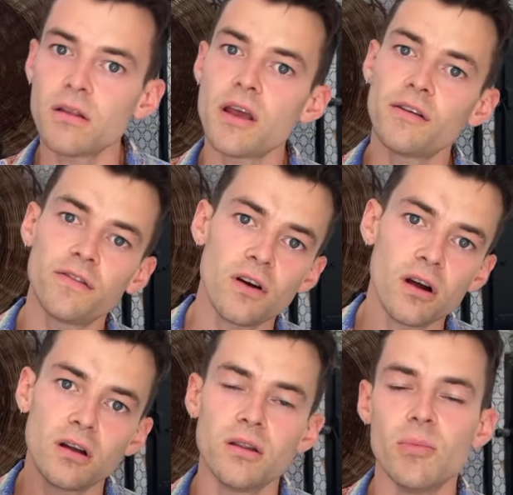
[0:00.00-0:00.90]

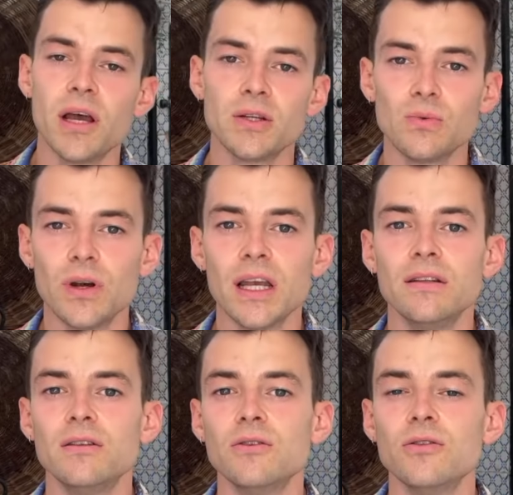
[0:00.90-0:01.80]
Therefore, the best
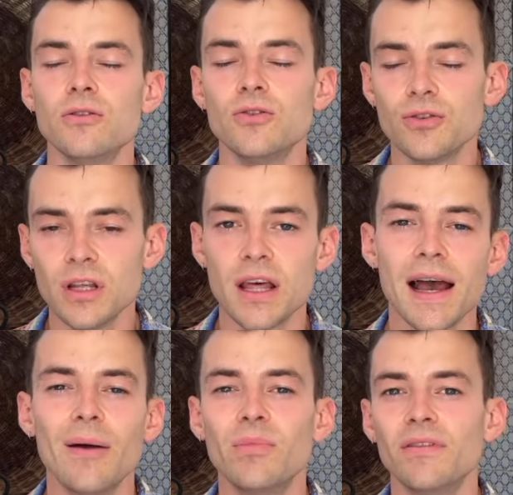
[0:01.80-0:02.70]
way to treat
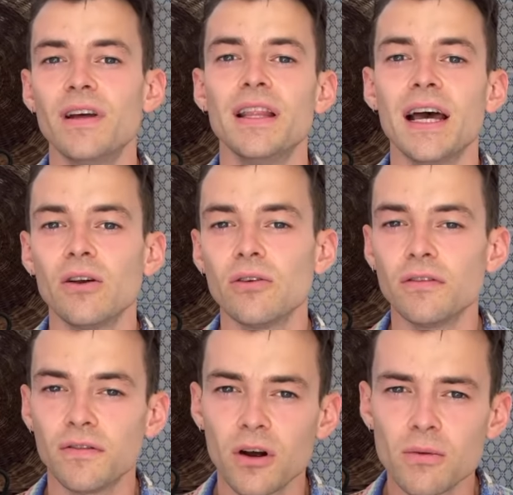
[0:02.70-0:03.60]
that and prevent that going
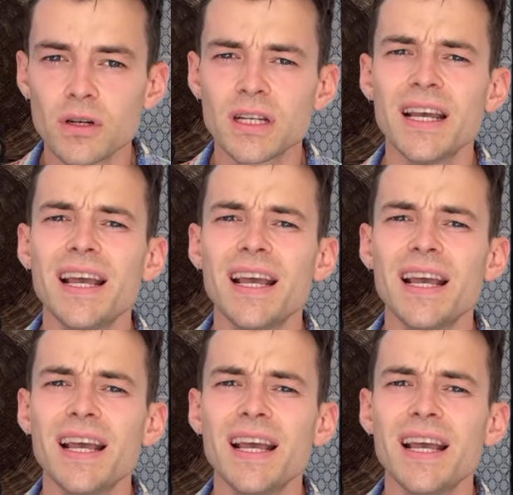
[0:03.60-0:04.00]
forward